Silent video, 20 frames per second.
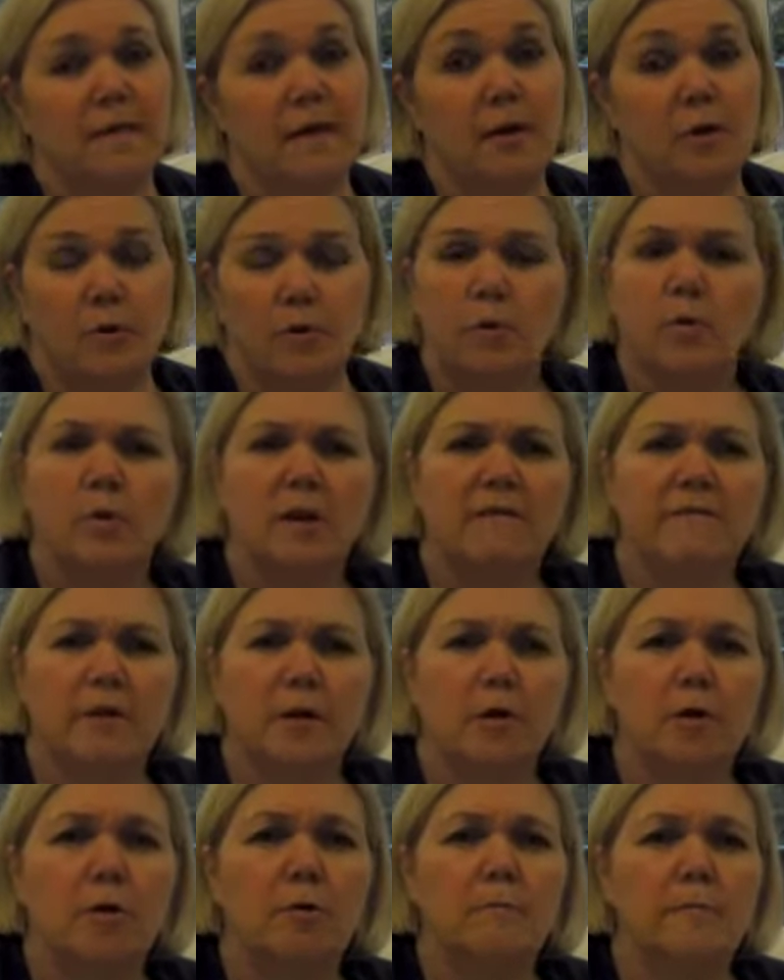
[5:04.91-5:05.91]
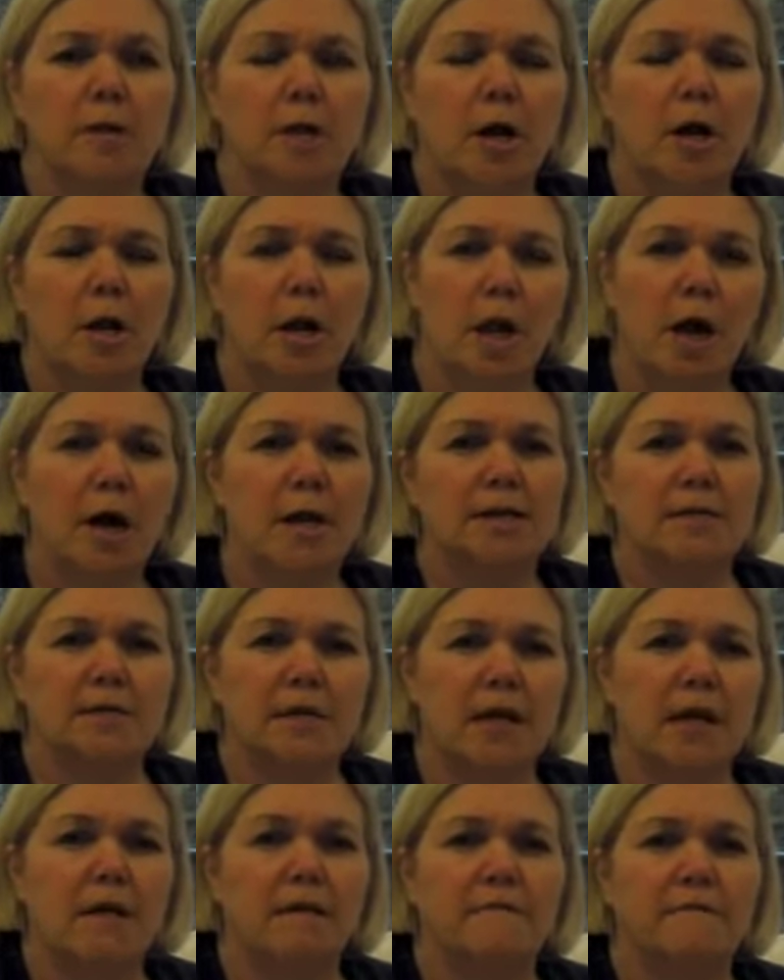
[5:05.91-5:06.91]
They don't all live at home, but I like
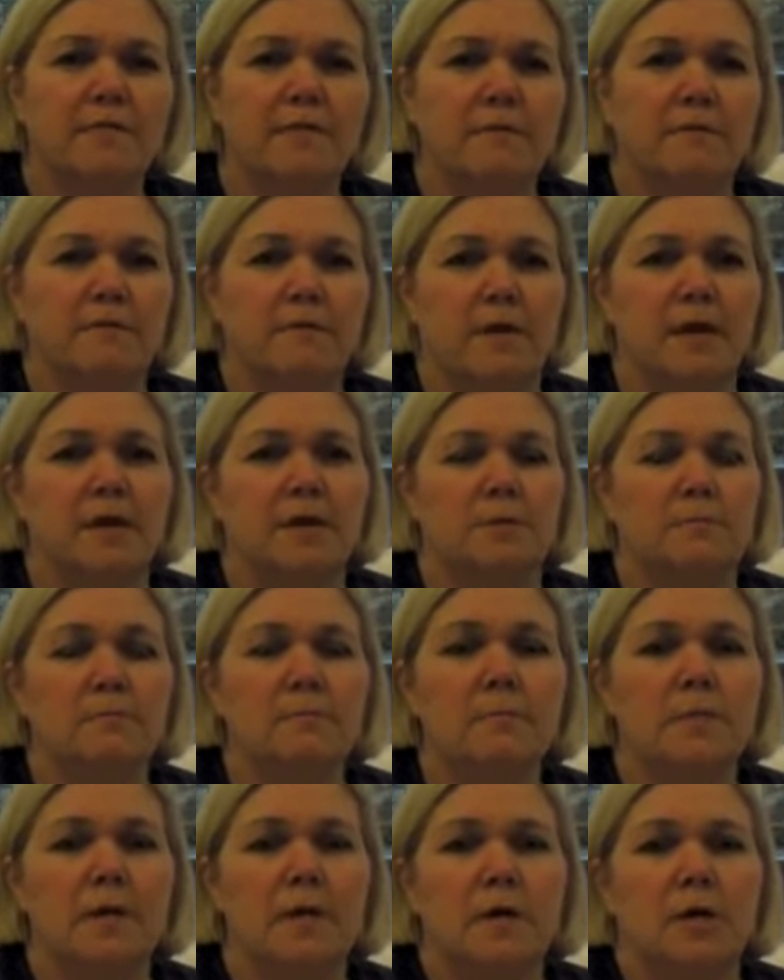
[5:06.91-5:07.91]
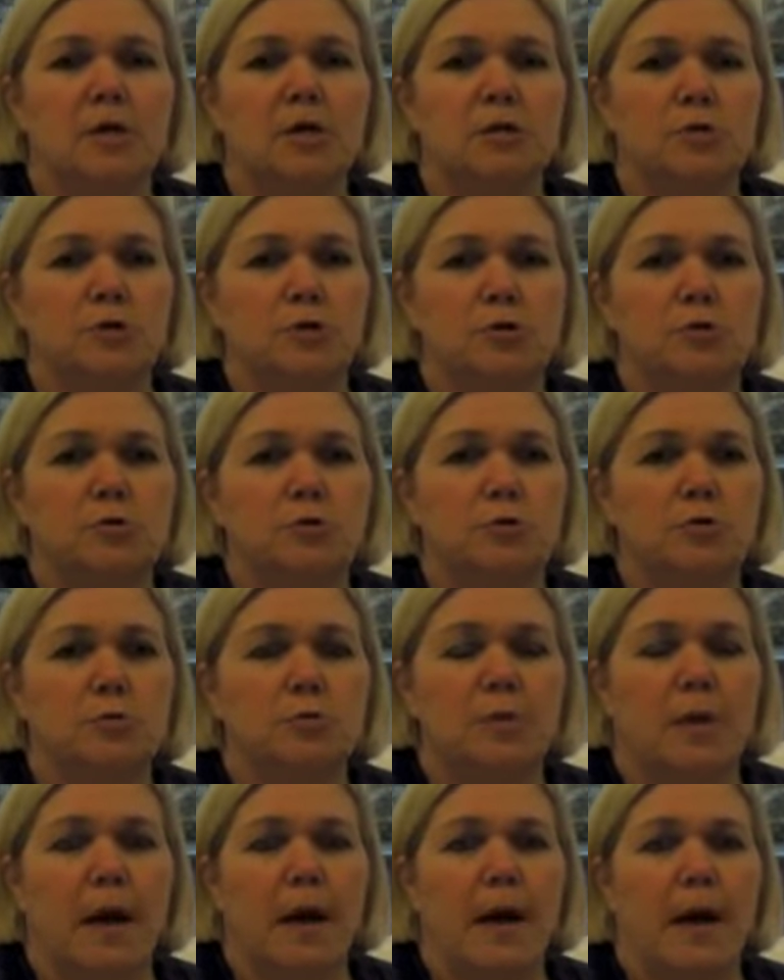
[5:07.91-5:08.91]
to have the freedom
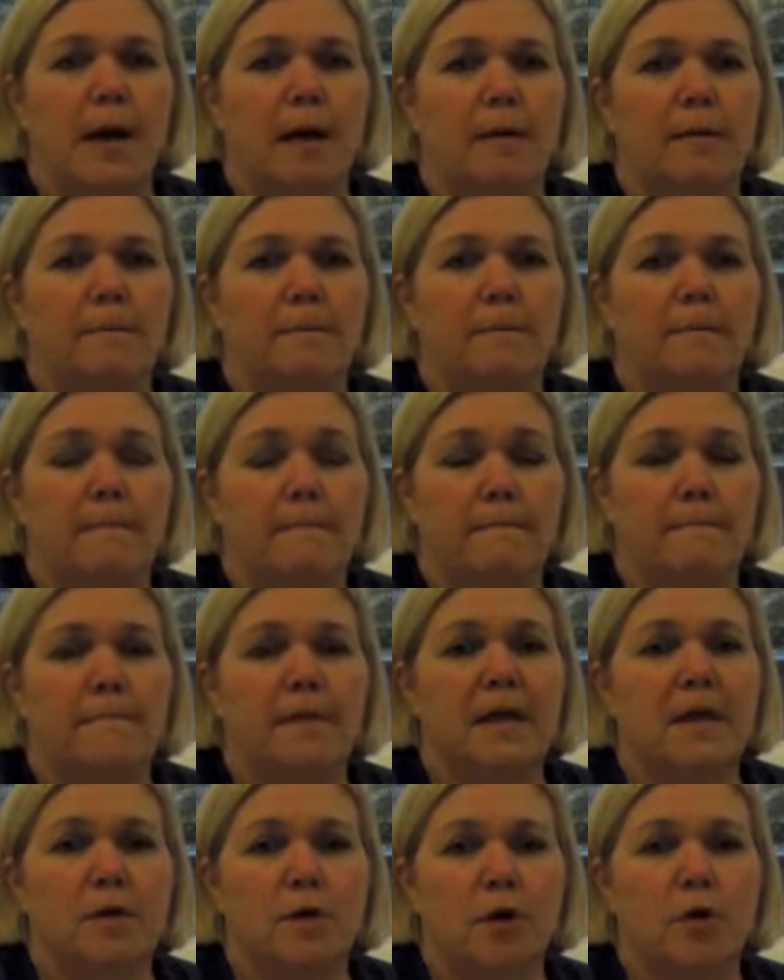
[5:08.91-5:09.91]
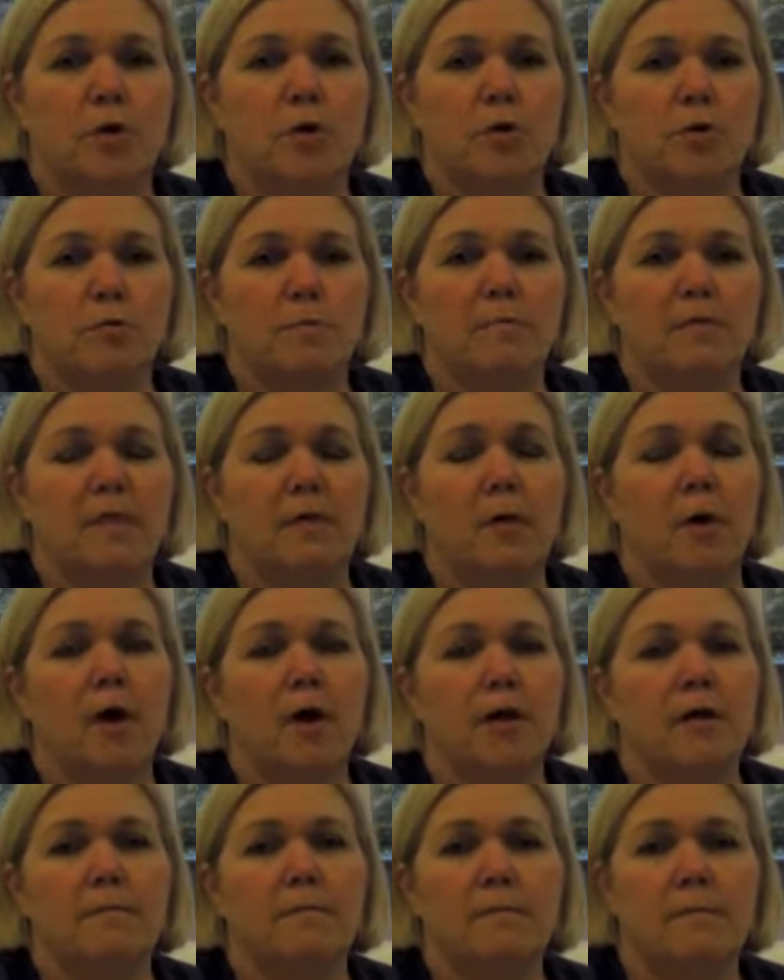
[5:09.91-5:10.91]
to be at home so
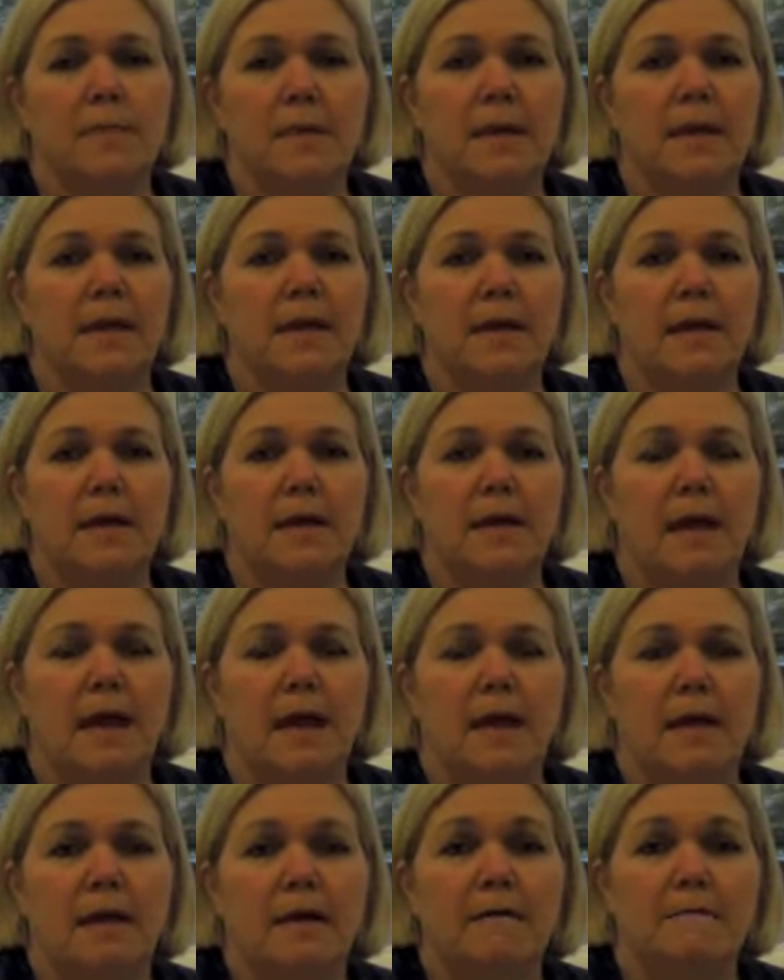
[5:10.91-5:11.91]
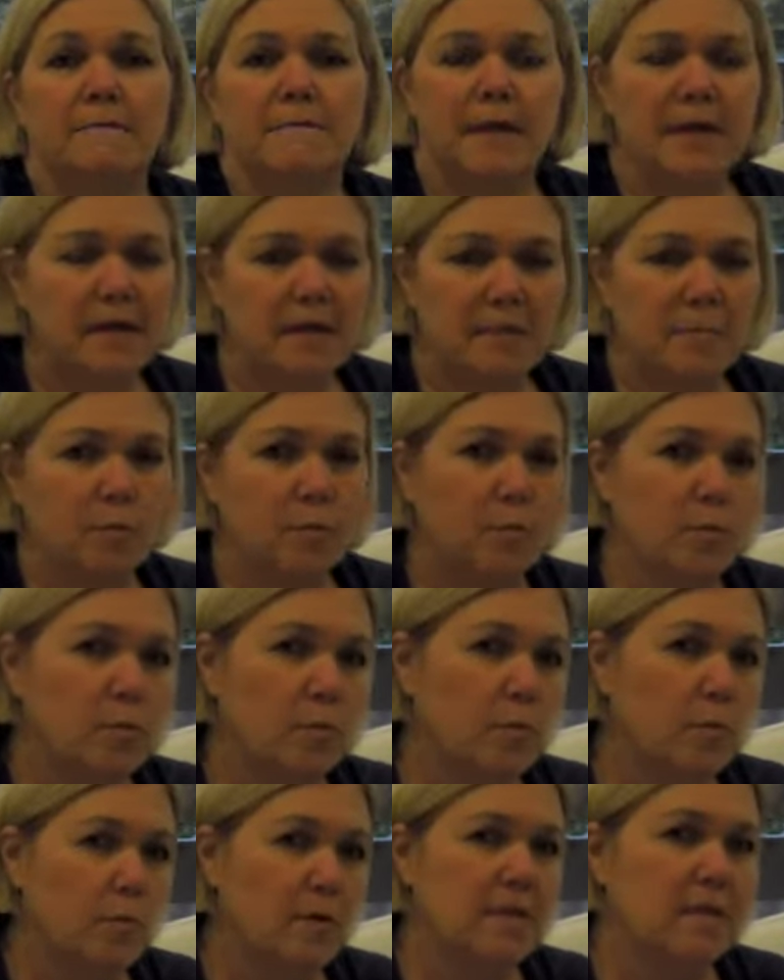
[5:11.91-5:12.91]
I can be
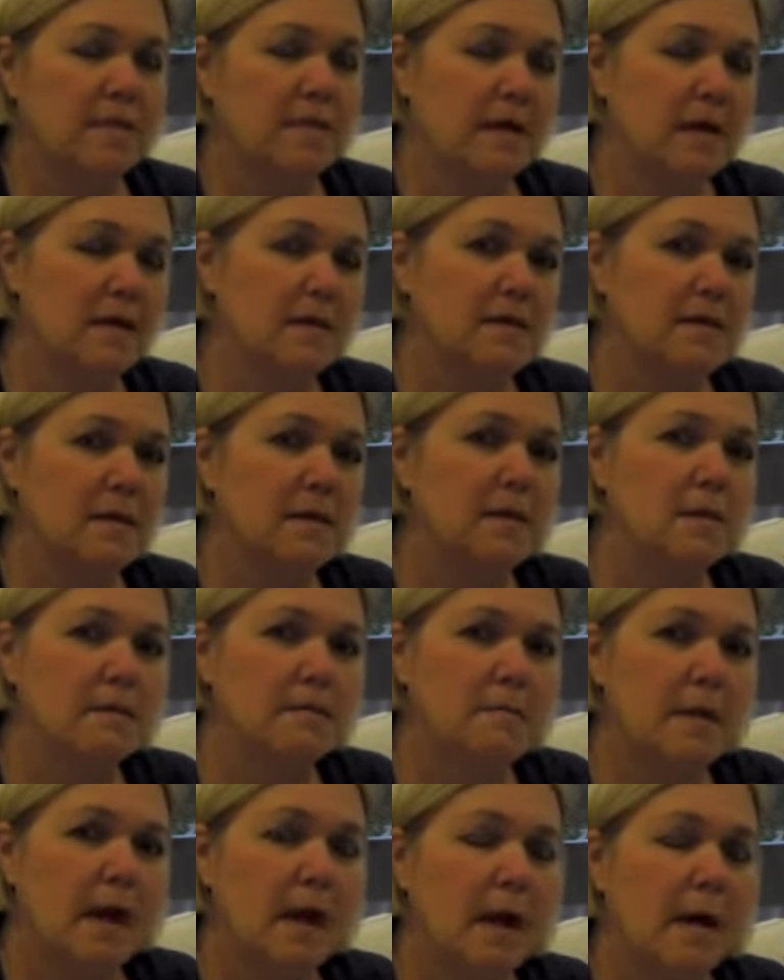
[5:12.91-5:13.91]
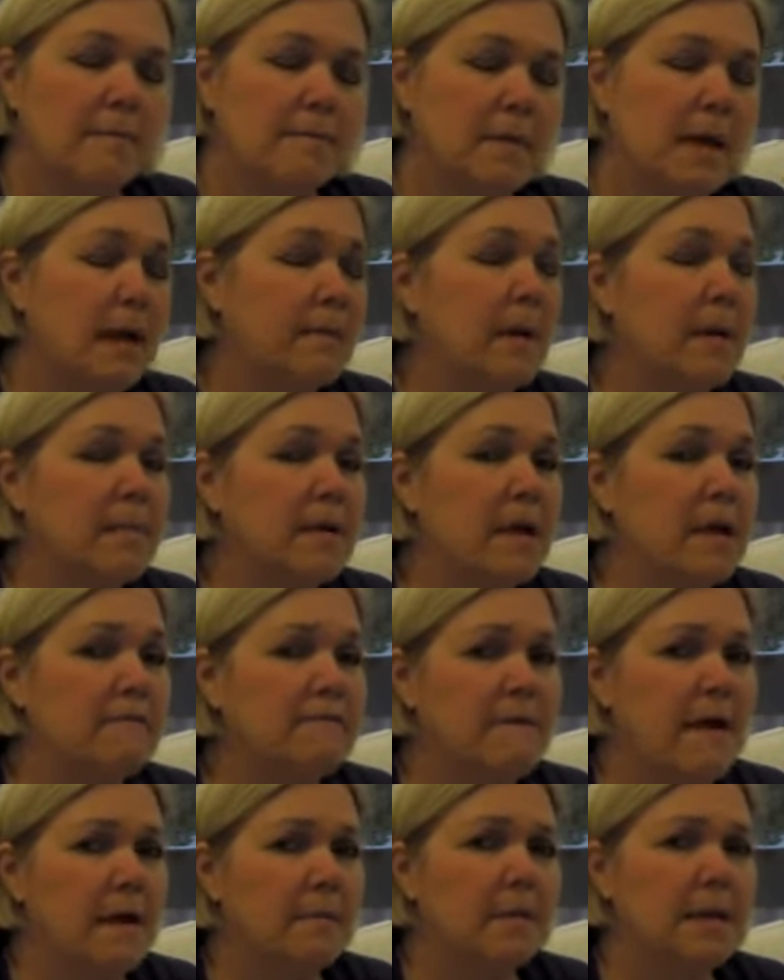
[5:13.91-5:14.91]
flexible with things that come up in our
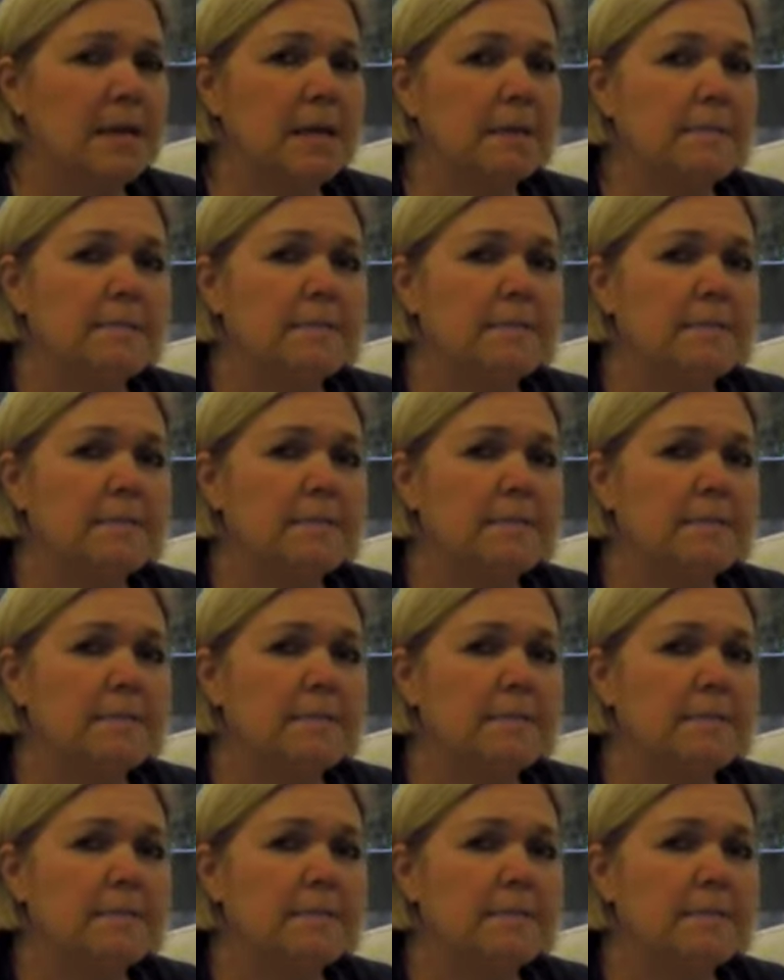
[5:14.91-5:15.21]
family.